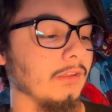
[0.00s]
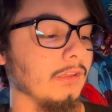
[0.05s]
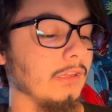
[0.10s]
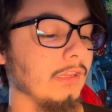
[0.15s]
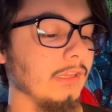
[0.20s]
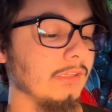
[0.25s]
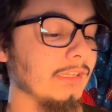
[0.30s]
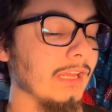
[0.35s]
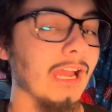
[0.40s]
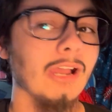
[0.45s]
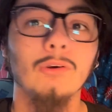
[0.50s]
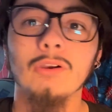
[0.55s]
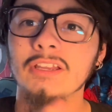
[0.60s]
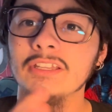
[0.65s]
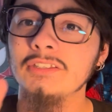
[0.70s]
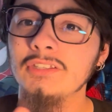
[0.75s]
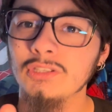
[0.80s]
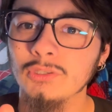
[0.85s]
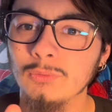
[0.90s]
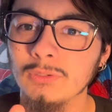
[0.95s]
And how I
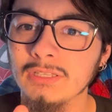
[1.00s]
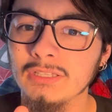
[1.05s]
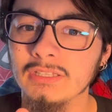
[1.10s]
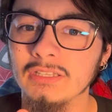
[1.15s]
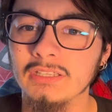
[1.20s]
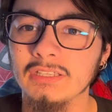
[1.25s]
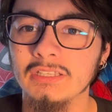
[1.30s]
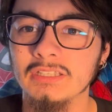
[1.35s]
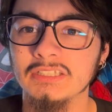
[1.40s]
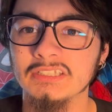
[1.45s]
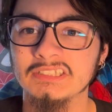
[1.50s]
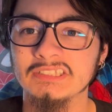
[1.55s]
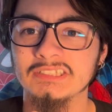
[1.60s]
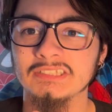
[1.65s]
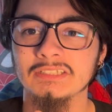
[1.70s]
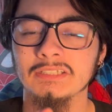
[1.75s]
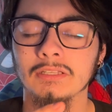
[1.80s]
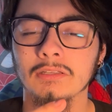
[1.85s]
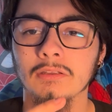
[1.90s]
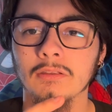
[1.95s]
do it
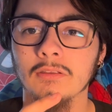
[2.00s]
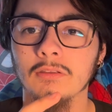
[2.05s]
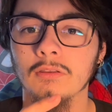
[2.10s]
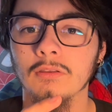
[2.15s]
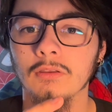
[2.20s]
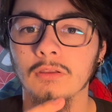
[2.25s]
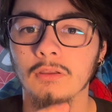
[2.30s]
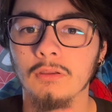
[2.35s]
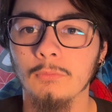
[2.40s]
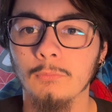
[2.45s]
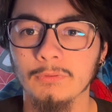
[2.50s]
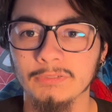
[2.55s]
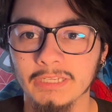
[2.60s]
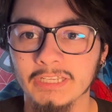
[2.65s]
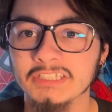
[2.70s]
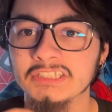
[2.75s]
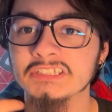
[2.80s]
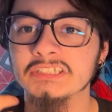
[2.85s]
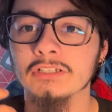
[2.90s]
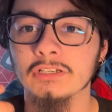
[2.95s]
is, when
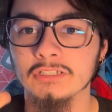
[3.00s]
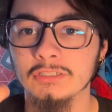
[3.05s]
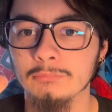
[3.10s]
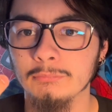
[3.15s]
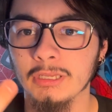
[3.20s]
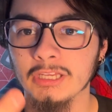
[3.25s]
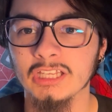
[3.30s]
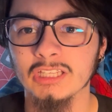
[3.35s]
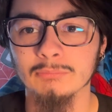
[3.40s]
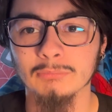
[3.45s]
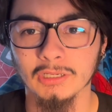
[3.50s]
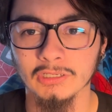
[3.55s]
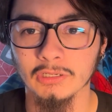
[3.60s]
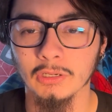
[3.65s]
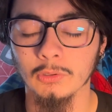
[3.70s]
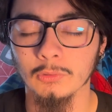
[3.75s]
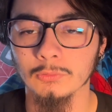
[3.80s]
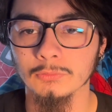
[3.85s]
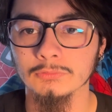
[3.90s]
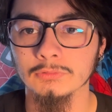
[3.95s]
I started making my
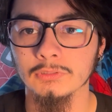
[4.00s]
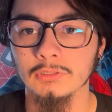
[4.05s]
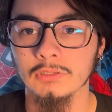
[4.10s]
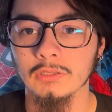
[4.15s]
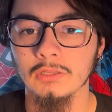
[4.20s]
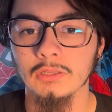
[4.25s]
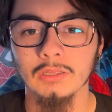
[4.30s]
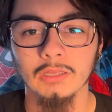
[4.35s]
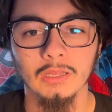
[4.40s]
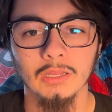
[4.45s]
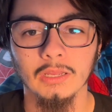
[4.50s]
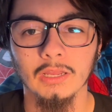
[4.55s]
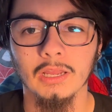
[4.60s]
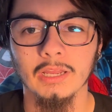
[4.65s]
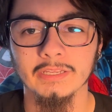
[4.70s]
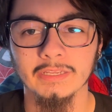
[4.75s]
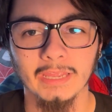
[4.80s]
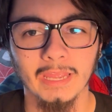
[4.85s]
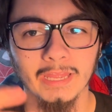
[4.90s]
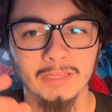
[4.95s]
own,
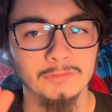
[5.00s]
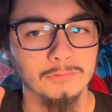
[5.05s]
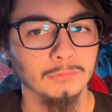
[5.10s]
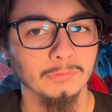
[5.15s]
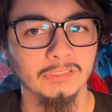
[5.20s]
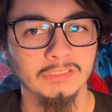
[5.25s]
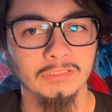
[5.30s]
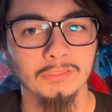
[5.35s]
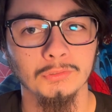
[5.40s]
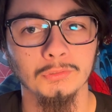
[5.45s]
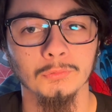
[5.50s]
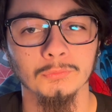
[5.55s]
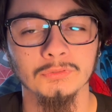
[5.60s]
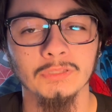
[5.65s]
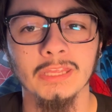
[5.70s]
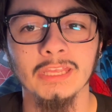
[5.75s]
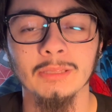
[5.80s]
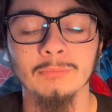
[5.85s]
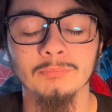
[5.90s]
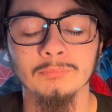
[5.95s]
I actually,
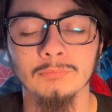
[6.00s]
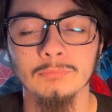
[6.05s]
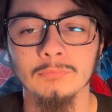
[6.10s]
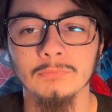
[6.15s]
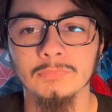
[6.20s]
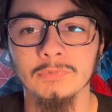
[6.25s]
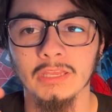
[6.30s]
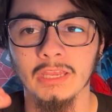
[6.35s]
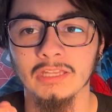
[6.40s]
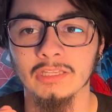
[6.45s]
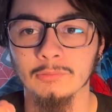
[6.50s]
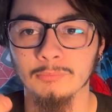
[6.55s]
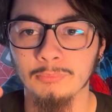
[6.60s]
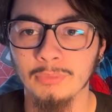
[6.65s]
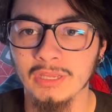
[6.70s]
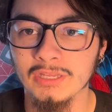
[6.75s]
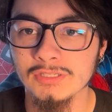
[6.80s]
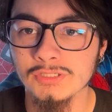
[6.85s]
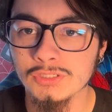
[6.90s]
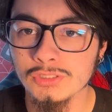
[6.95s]
taking a
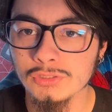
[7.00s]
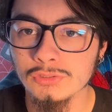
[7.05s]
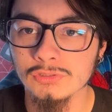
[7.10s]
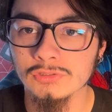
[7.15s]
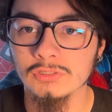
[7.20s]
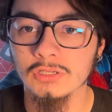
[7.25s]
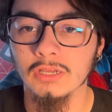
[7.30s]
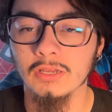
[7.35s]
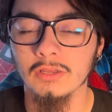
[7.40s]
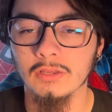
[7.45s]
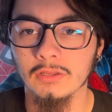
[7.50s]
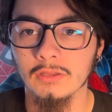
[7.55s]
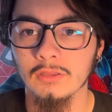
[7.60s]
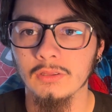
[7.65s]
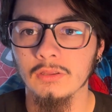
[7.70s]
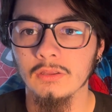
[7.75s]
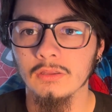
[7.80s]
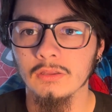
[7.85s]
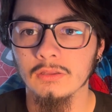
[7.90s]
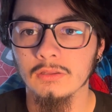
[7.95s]
picture
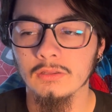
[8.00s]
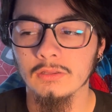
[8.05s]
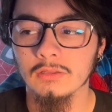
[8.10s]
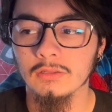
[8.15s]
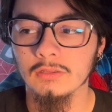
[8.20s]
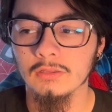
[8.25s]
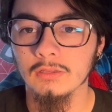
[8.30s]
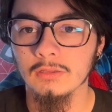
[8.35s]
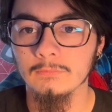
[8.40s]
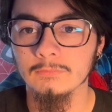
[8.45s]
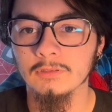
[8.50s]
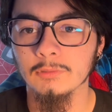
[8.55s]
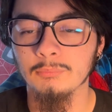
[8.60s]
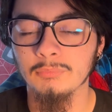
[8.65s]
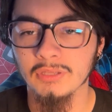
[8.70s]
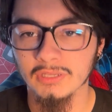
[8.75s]
of the